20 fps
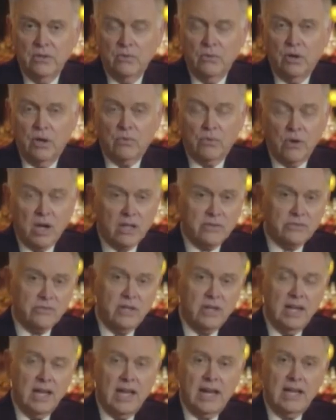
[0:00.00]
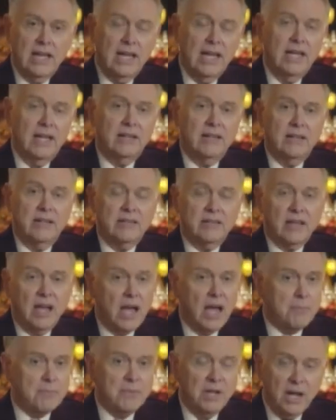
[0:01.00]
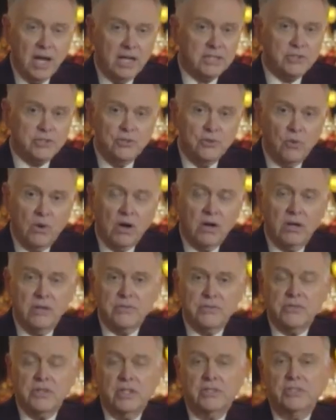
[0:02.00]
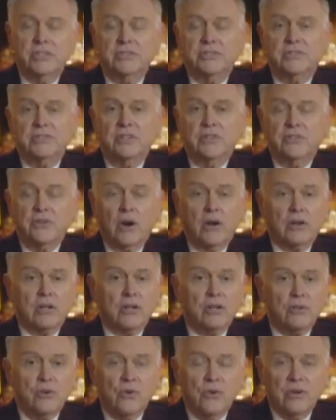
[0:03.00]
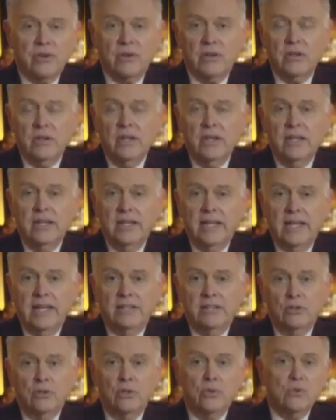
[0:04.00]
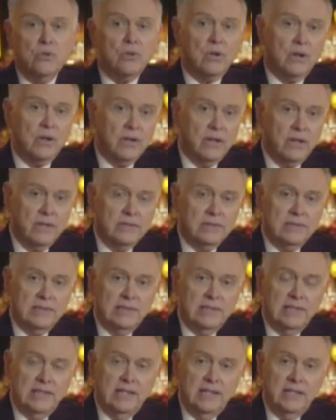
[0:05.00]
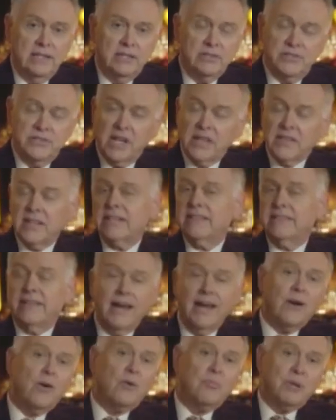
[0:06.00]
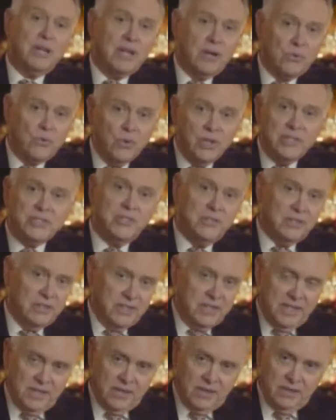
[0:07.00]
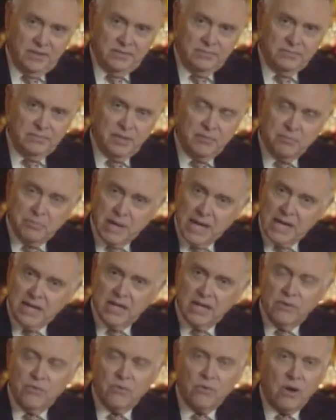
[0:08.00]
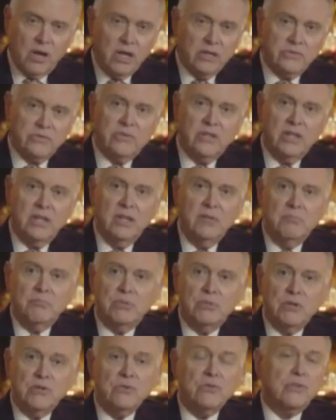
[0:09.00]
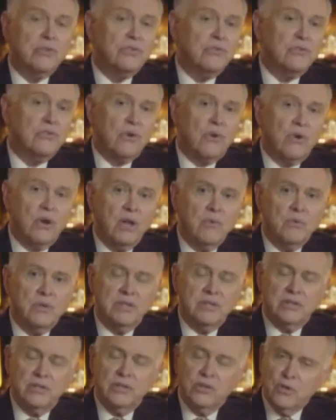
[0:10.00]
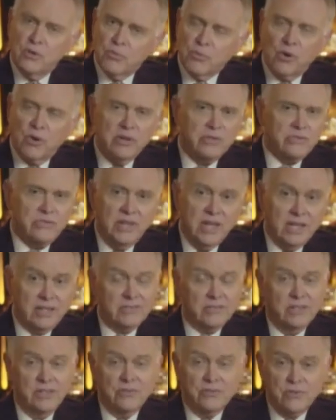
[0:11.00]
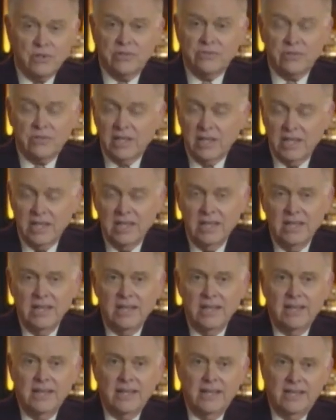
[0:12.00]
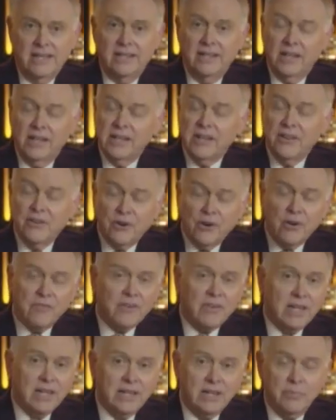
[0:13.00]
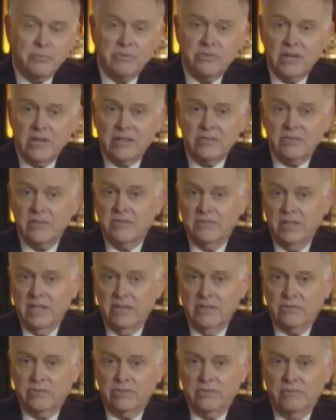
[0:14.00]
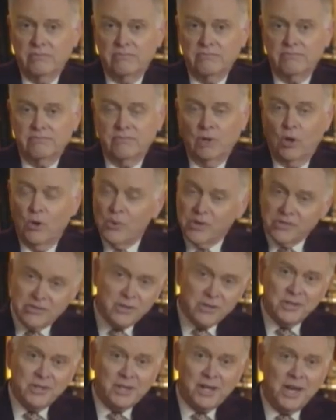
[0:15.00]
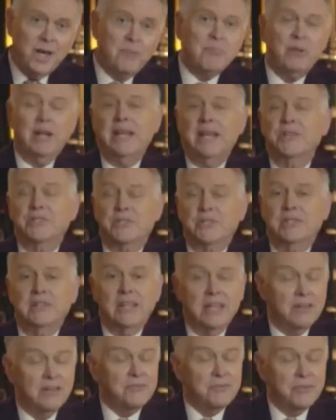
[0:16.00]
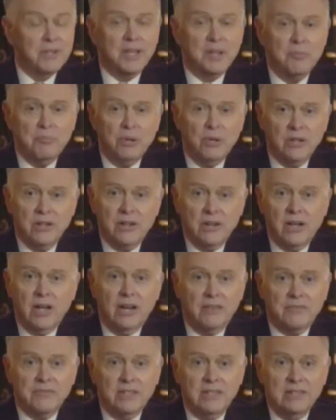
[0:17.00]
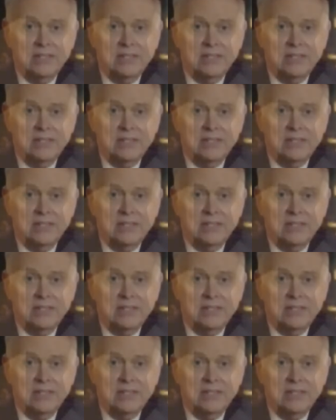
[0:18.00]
while Rosten had a hand in top-notch noirs such as The Dark Corner and Lured. There's nothing terribly original here, but Bennett and Rosten imbue the story with humorous eccentricity and unnerving obsessiveness. Always a good combination if you can pull it off.